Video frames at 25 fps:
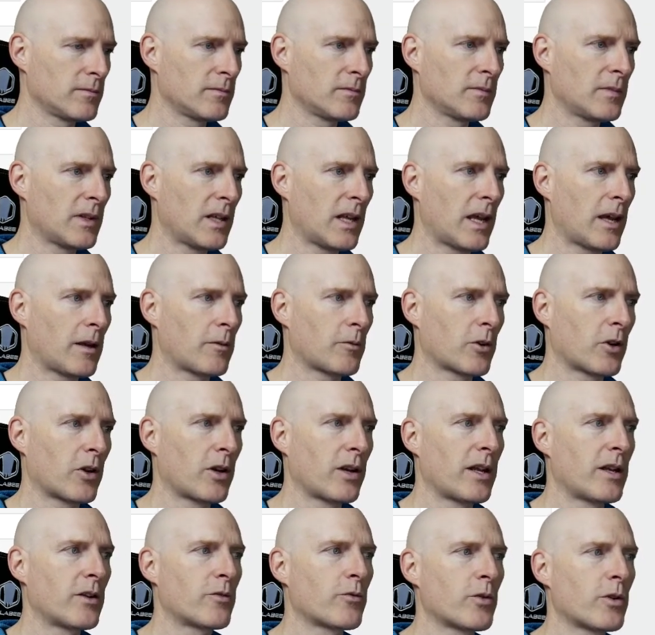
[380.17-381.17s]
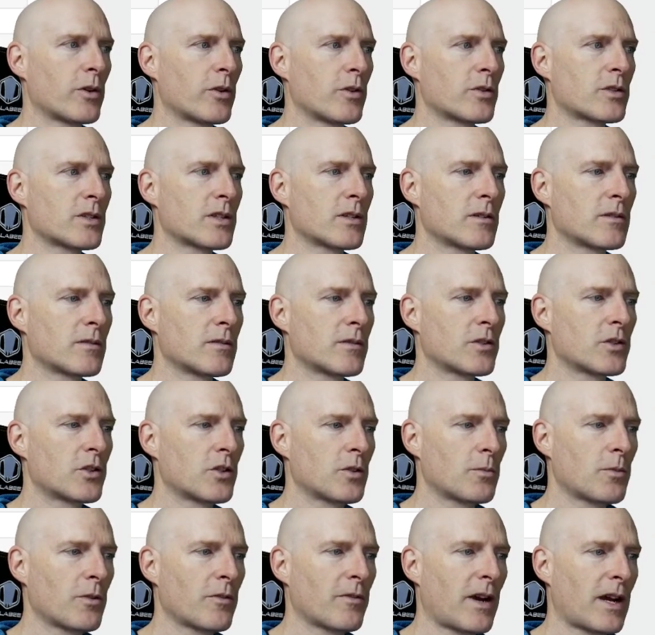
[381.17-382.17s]
and we're going to introduce
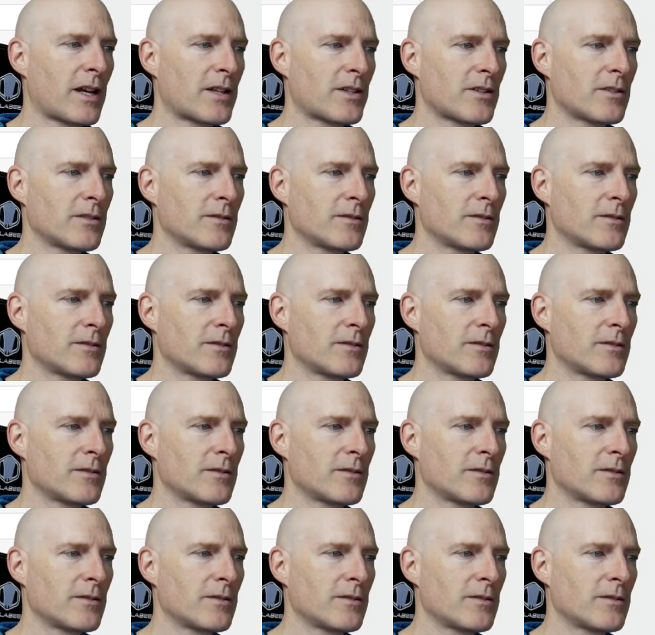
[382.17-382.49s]
supervisor.